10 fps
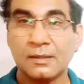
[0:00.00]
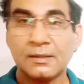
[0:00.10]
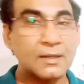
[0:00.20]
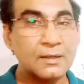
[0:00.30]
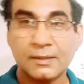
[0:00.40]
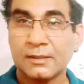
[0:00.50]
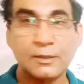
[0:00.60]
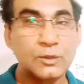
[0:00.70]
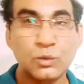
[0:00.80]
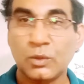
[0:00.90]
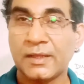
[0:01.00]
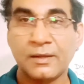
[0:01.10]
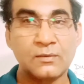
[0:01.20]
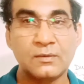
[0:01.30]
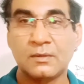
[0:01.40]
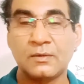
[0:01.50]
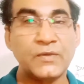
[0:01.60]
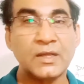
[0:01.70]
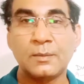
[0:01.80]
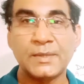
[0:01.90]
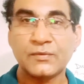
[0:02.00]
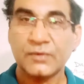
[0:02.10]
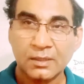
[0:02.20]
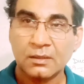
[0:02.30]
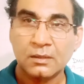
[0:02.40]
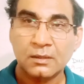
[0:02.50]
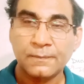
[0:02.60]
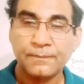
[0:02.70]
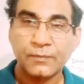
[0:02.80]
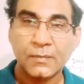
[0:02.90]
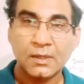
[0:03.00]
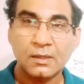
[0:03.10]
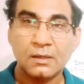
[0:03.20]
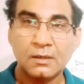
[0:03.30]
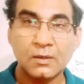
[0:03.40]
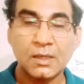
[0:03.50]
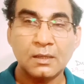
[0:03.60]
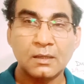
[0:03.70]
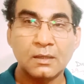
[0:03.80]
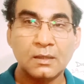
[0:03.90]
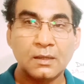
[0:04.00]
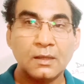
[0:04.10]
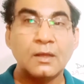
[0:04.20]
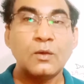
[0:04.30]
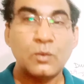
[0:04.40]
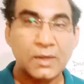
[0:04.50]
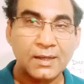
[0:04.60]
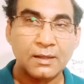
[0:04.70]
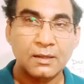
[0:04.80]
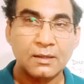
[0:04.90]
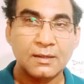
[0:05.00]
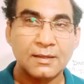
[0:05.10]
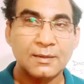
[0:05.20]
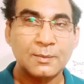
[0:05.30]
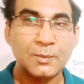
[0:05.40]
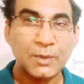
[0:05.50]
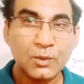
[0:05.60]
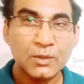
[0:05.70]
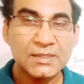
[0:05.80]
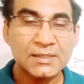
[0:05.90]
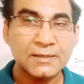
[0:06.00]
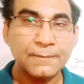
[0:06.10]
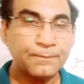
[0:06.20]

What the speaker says: cannot control their fecal material. Okay. Why? Because